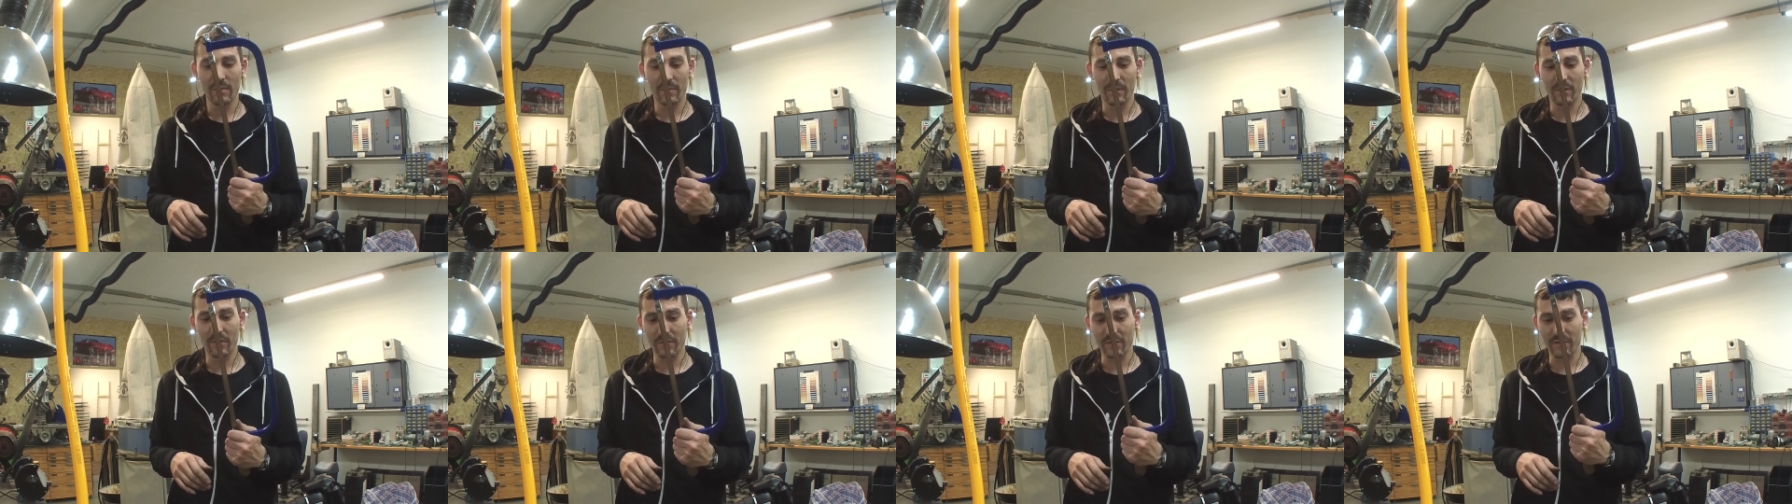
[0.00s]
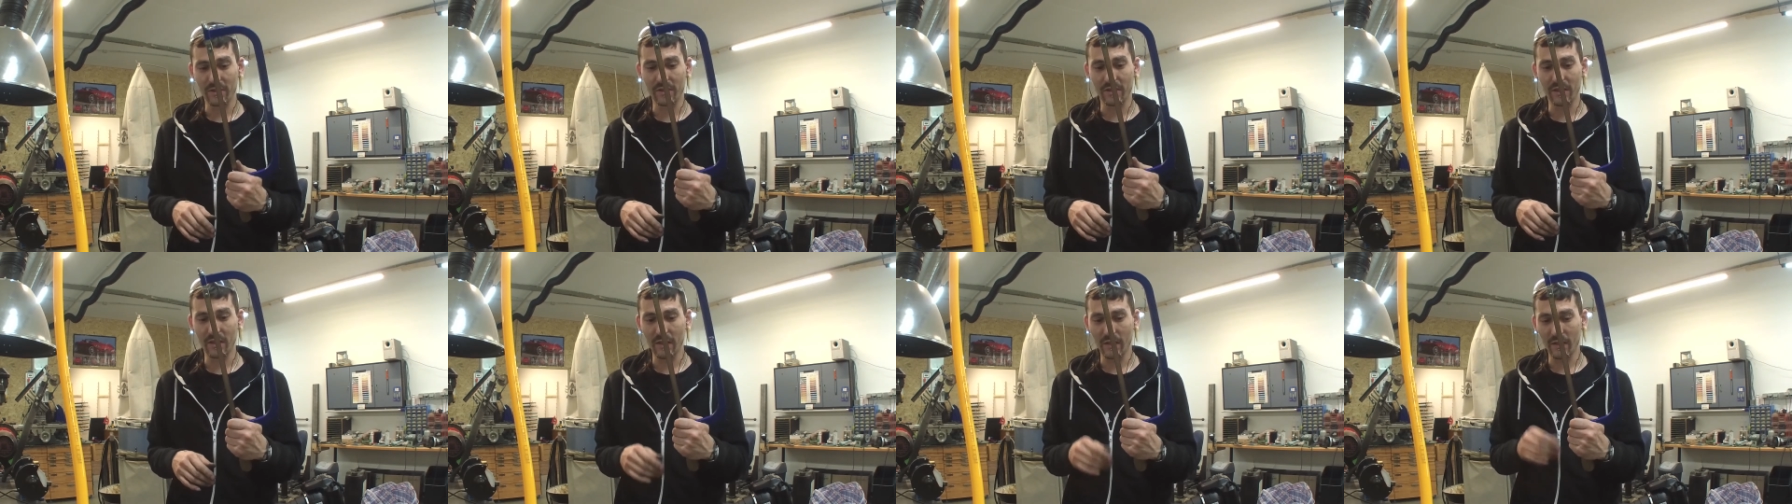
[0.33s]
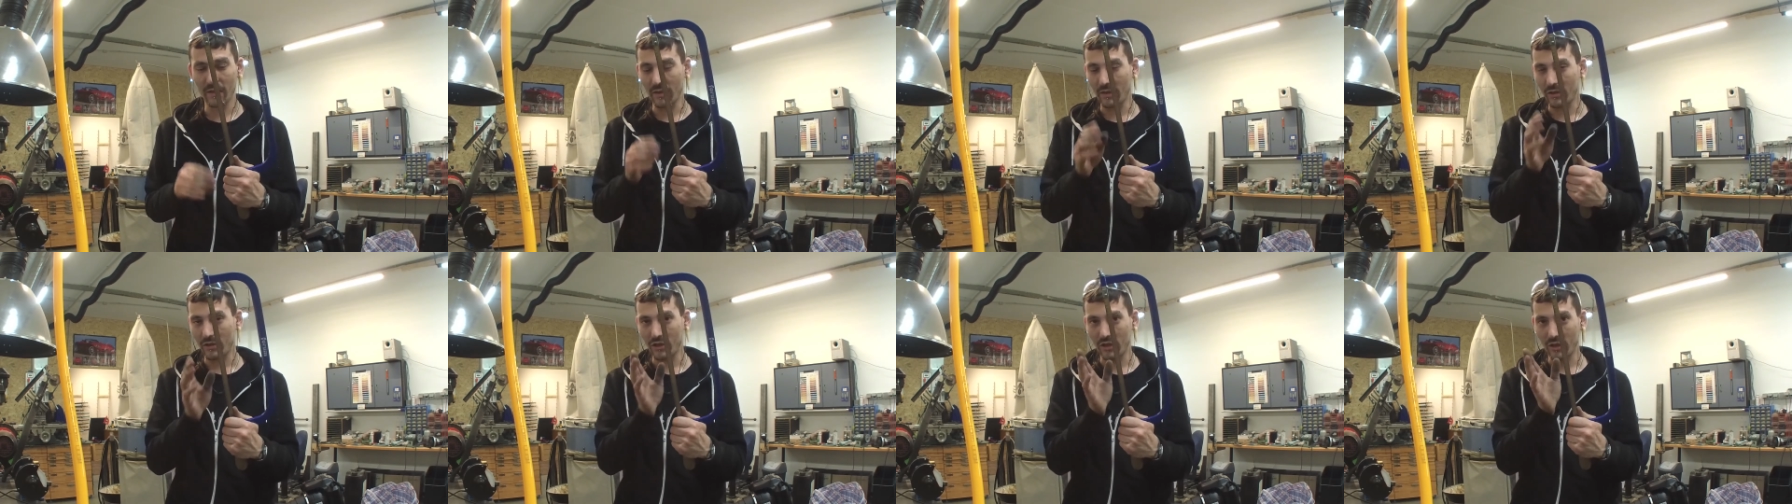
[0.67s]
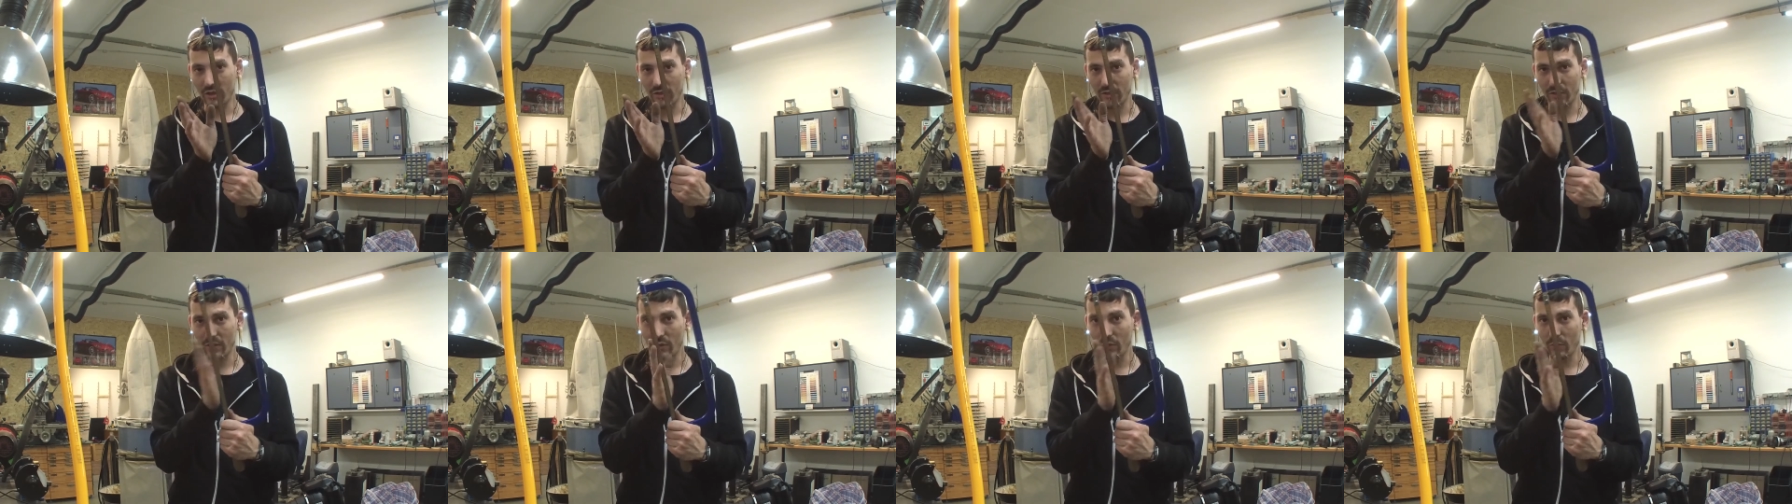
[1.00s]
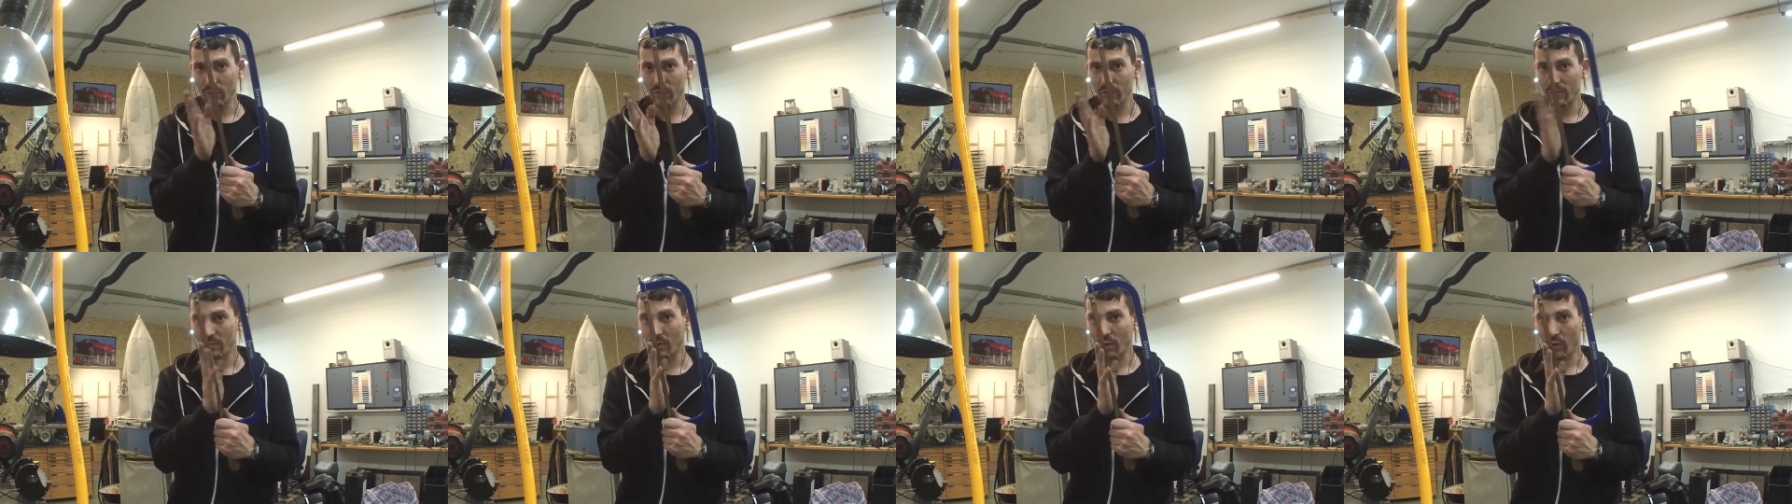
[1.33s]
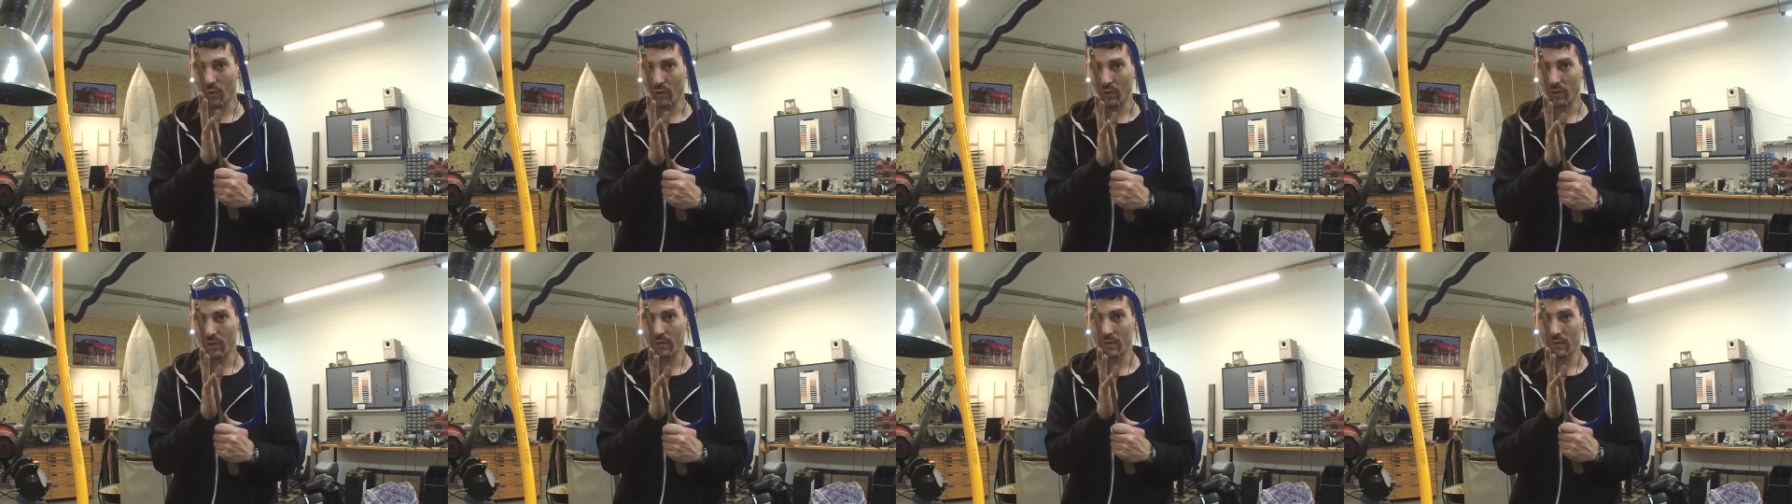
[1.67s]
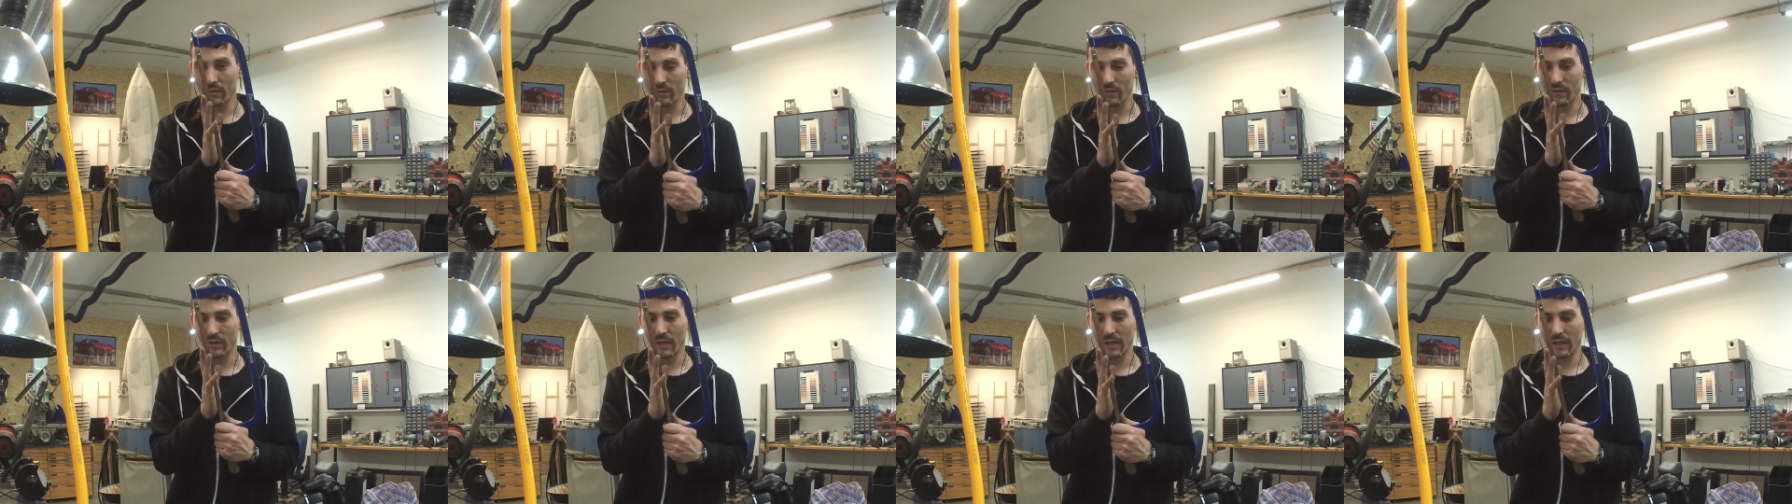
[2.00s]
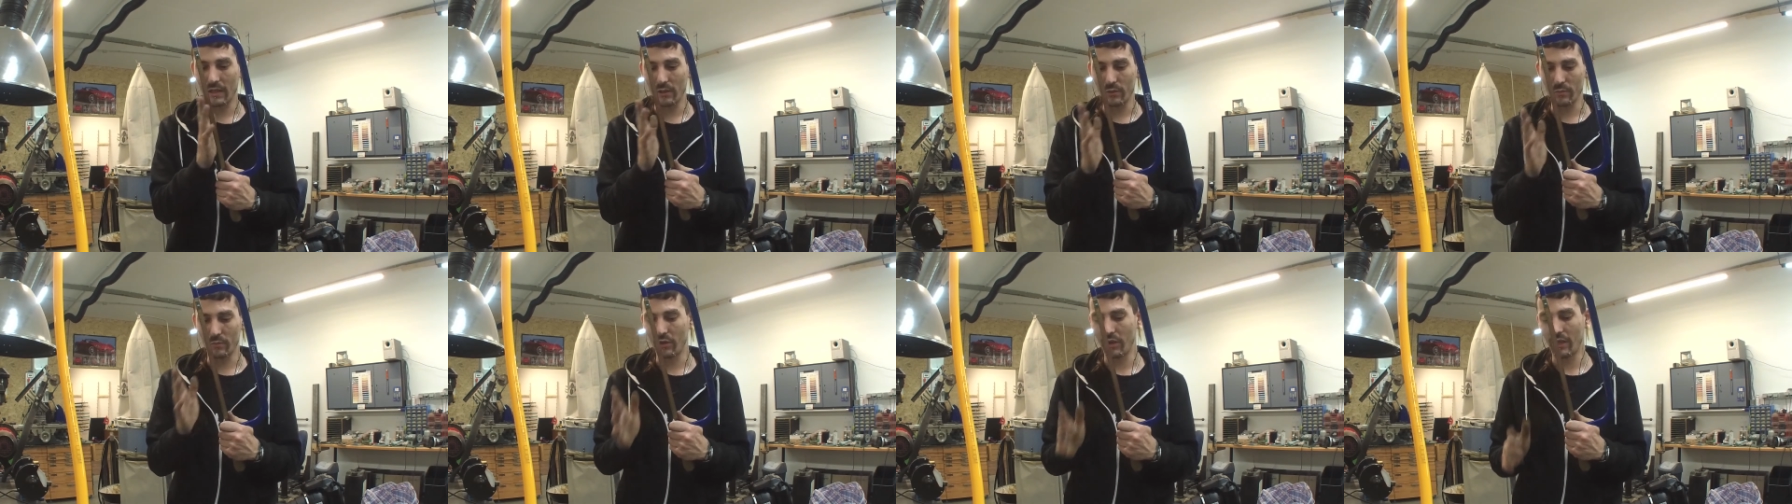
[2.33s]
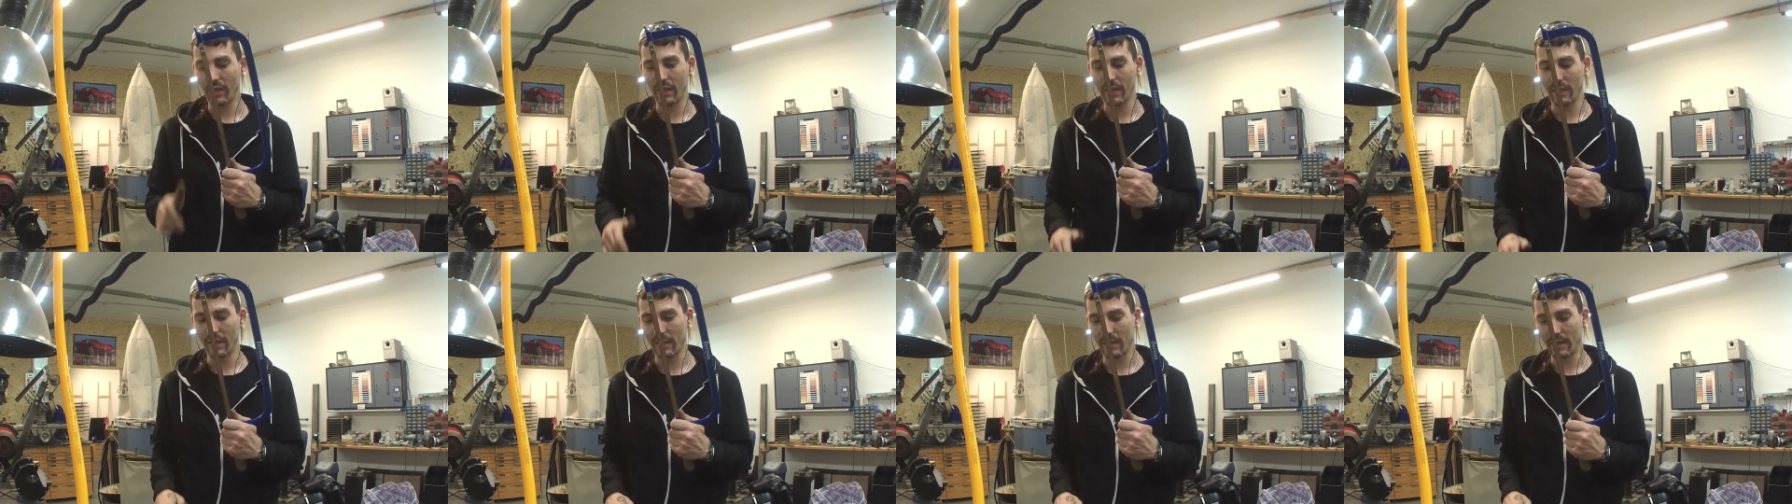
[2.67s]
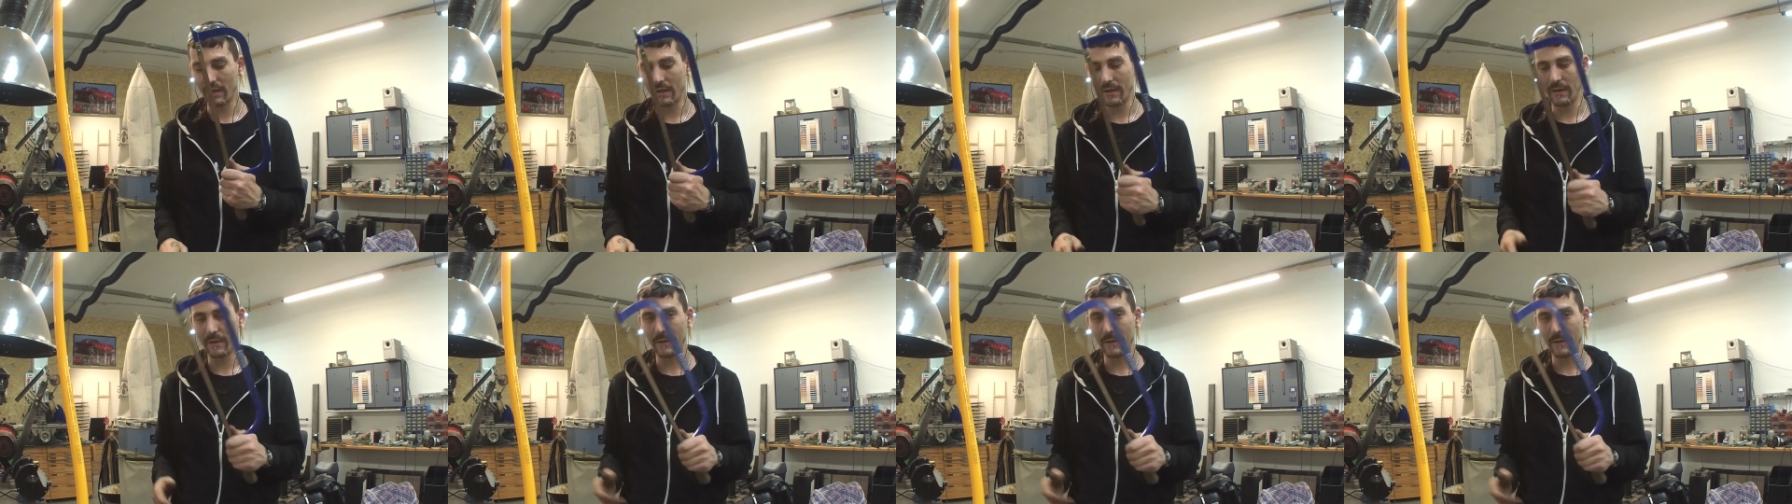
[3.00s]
because the teeth are just too small to get lubricated.